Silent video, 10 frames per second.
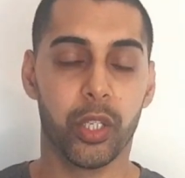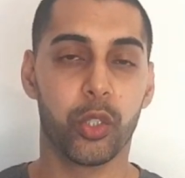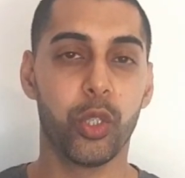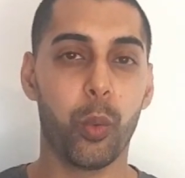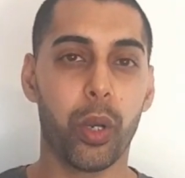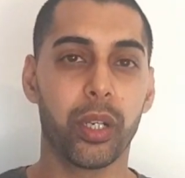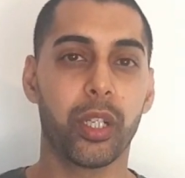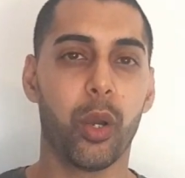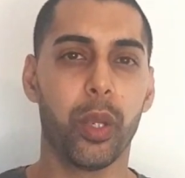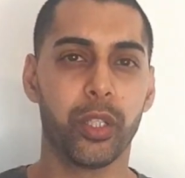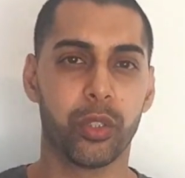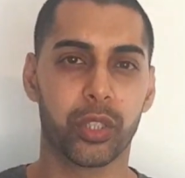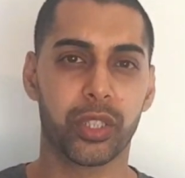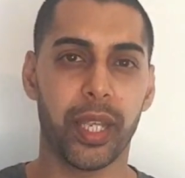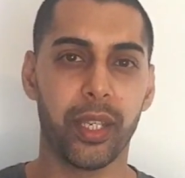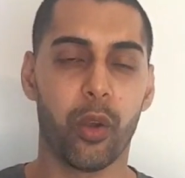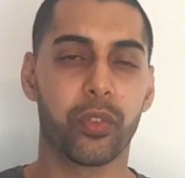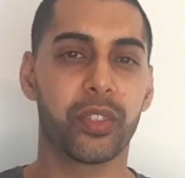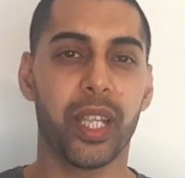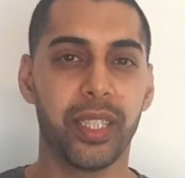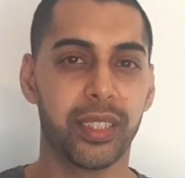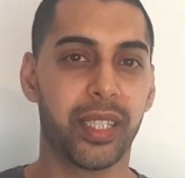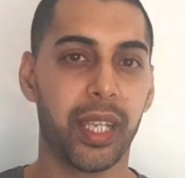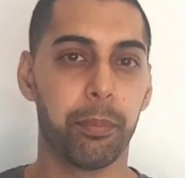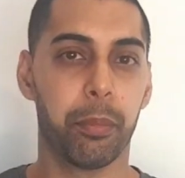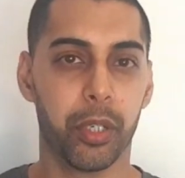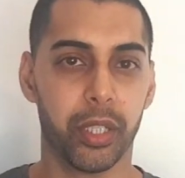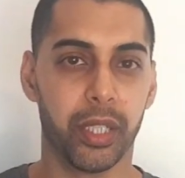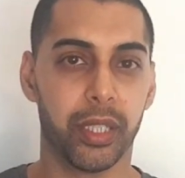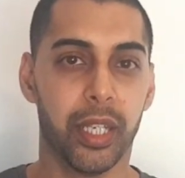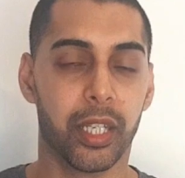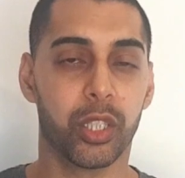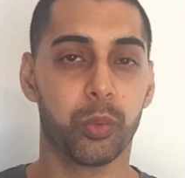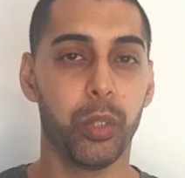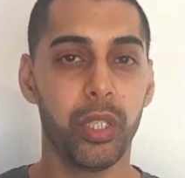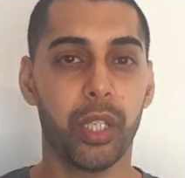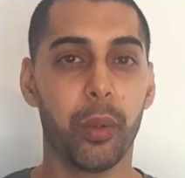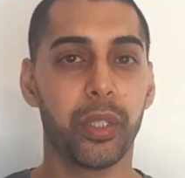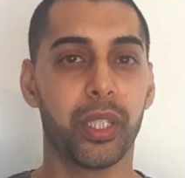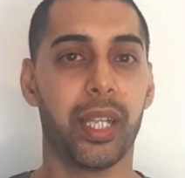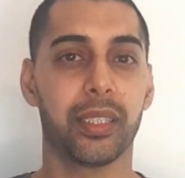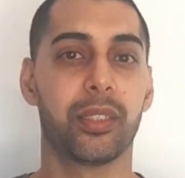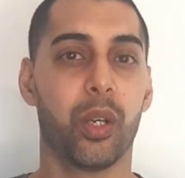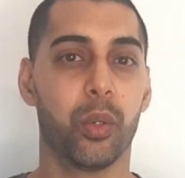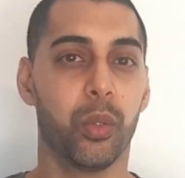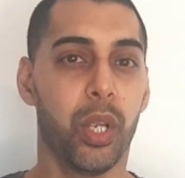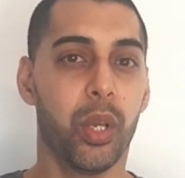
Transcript: You don't want to go into a state of steady state burning because when you go into that zone,